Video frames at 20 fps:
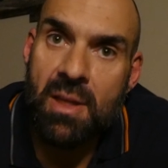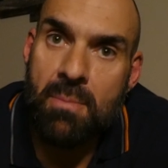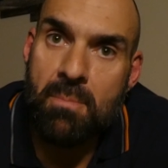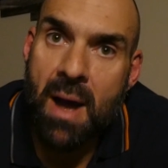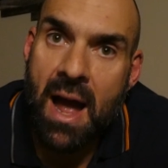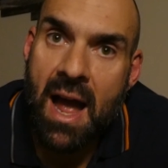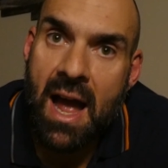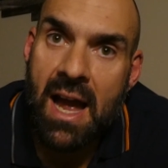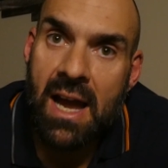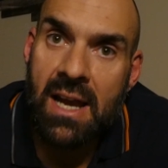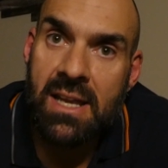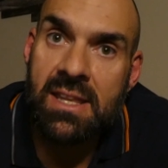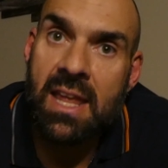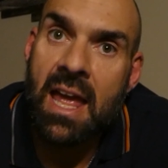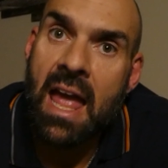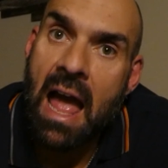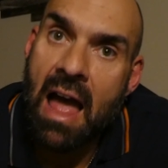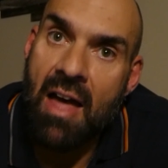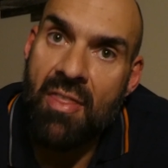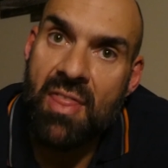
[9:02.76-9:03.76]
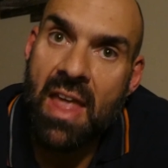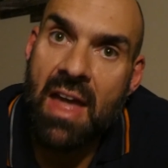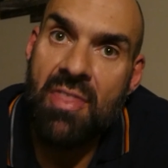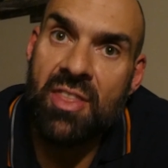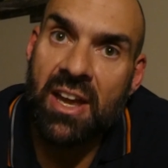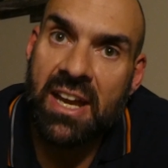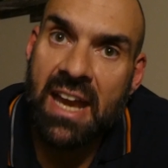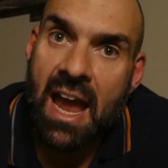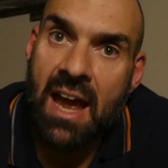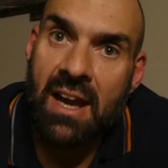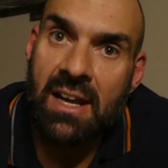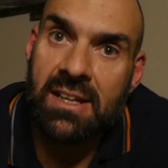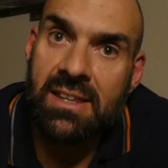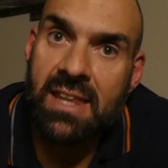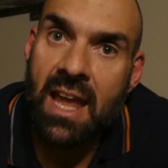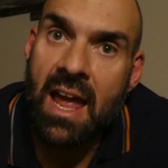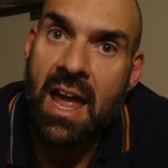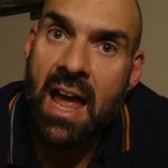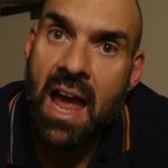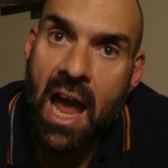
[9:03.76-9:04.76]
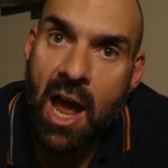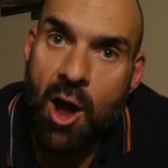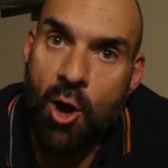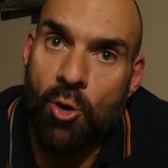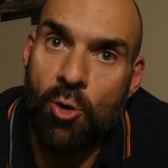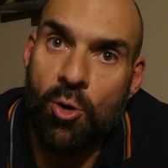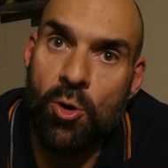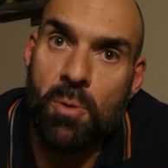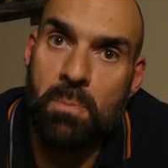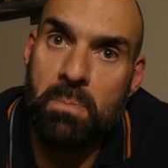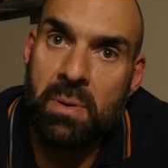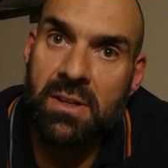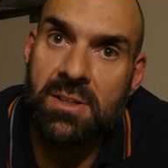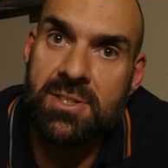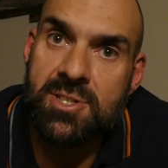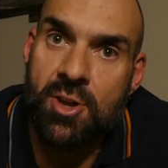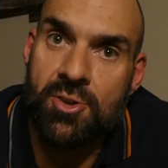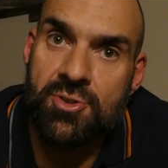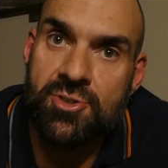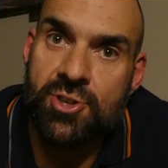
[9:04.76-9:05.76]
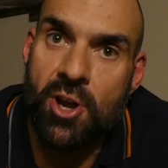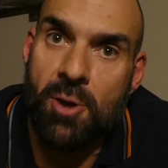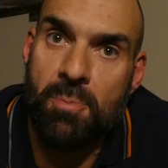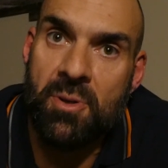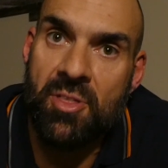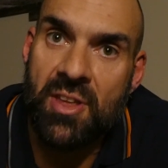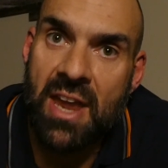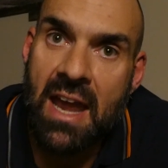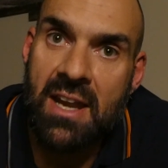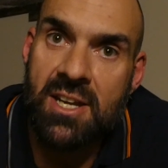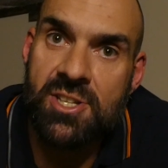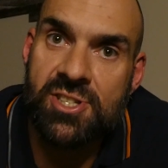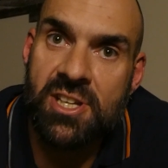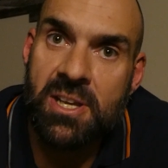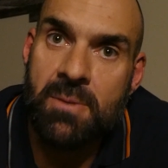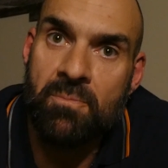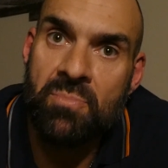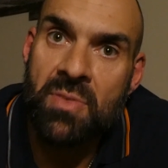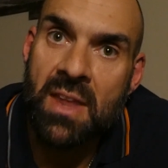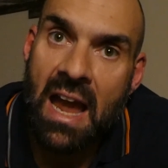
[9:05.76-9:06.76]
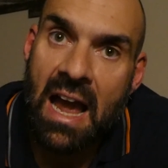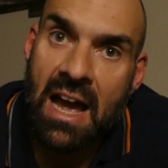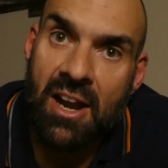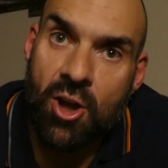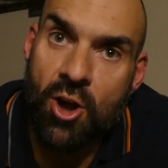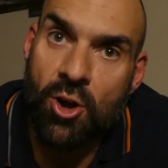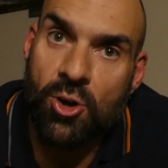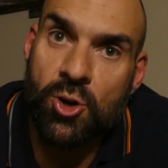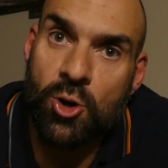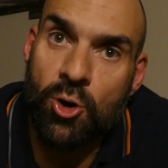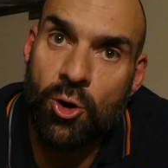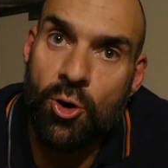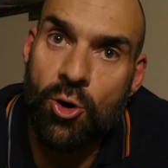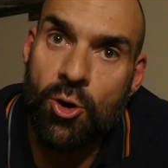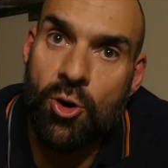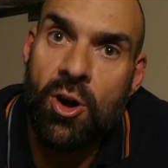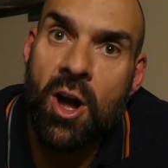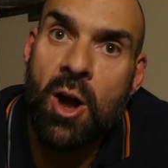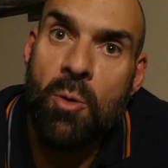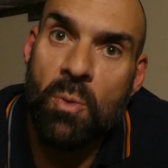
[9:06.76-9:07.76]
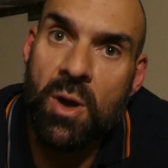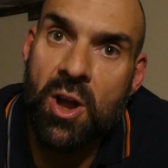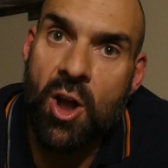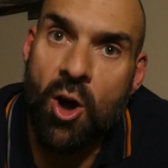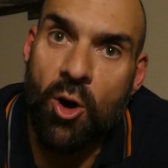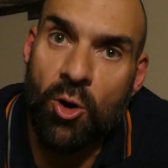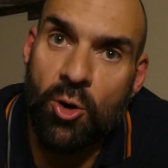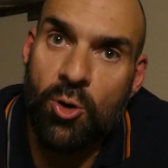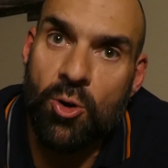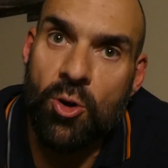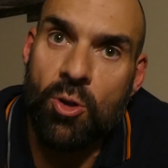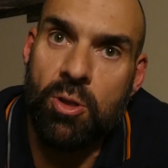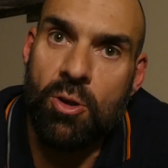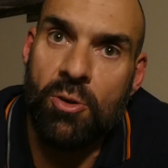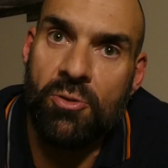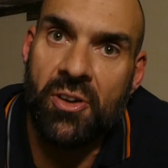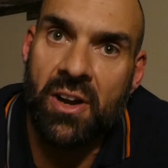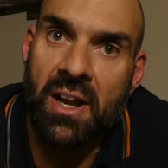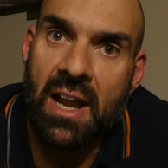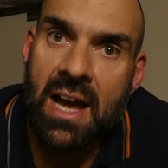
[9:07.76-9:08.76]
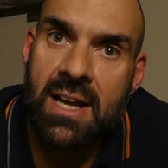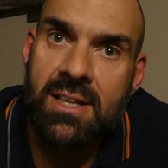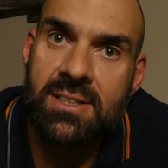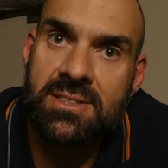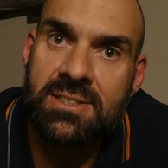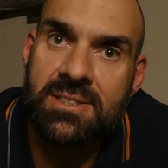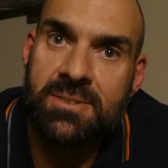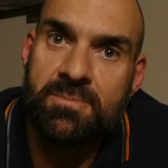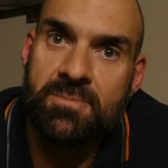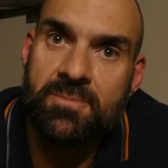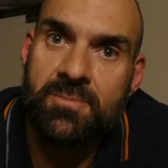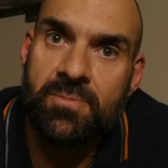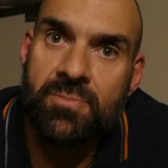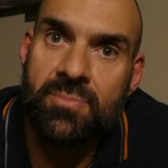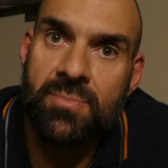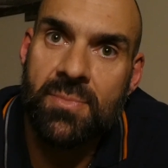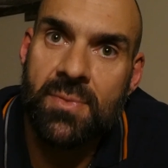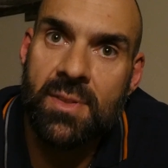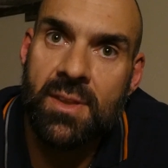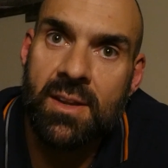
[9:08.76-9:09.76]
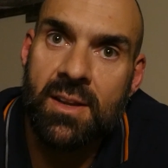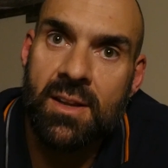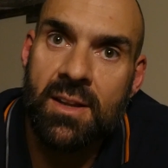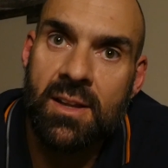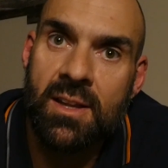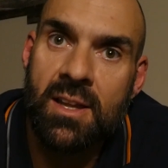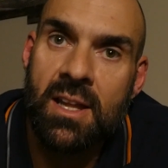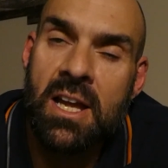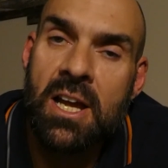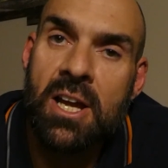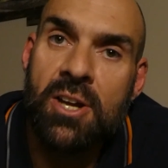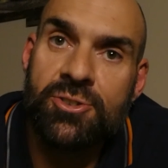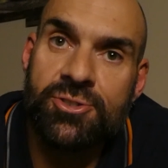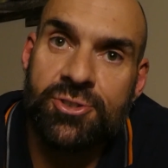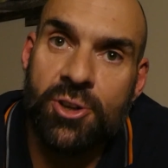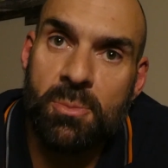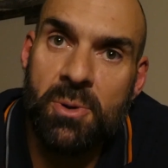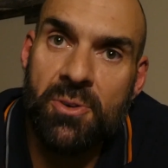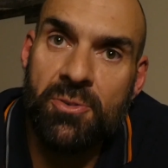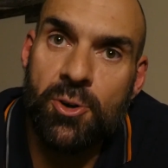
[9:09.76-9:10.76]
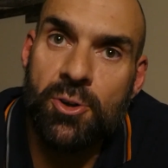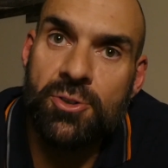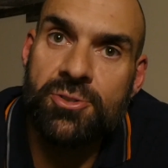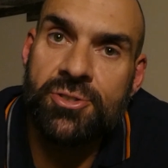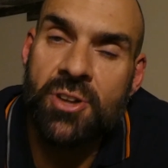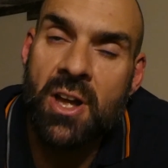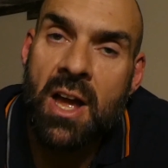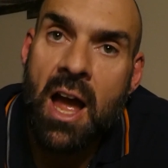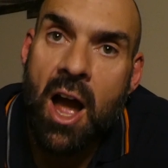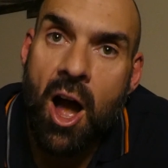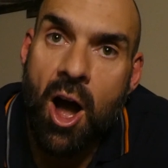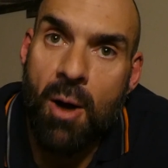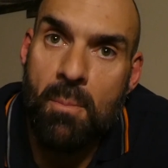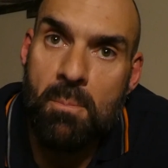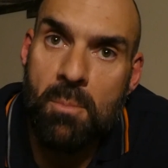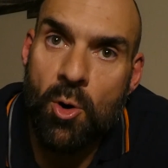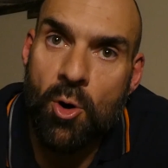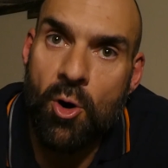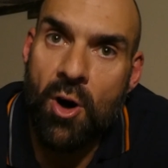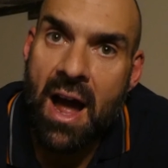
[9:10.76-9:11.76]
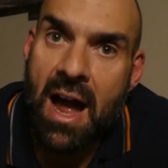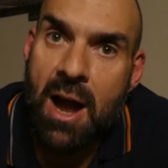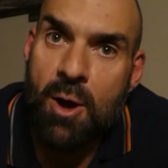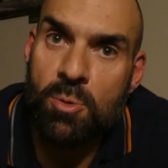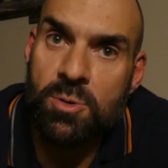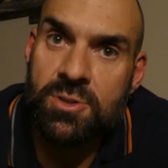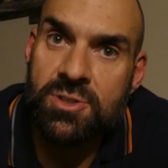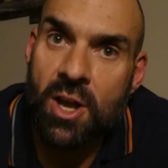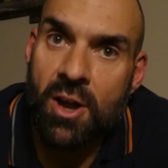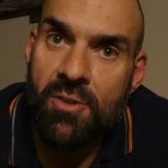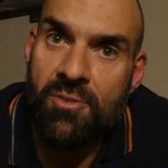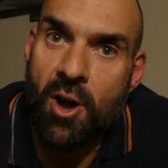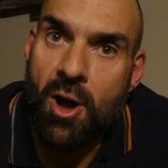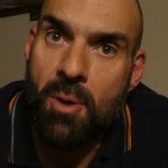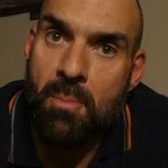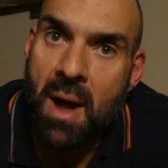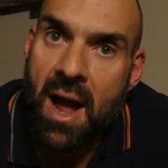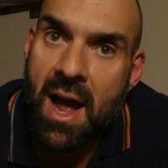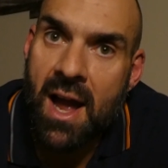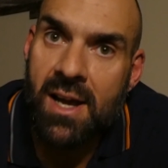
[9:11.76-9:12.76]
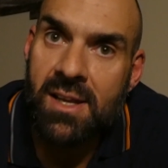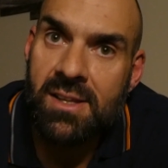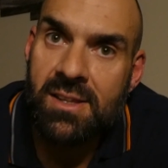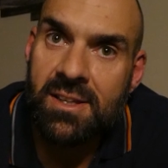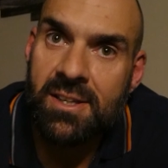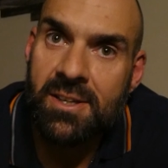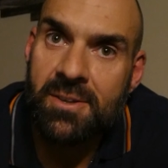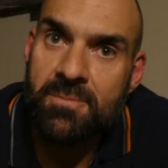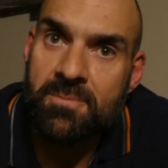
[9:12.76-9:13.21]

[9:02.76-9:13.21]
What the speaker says: the mind and then the character are all built on top of the energy. At our core, we are all love and light. Some of us are more out of our mind.